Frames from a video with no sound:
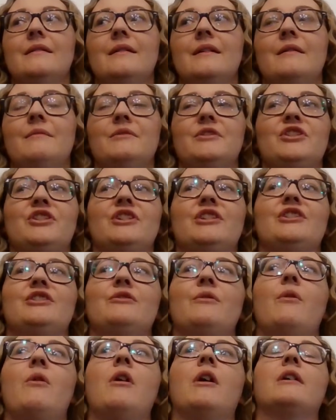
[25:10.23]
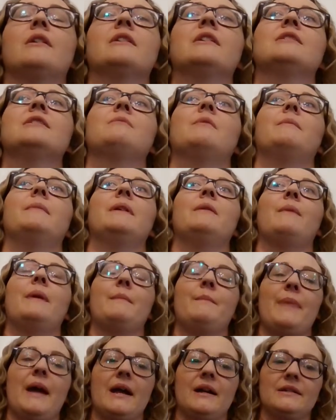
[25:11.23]
it was just so hard because when we
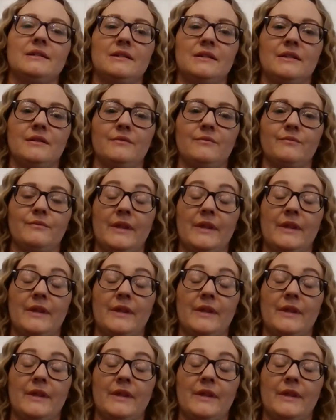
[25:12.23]
went back to the,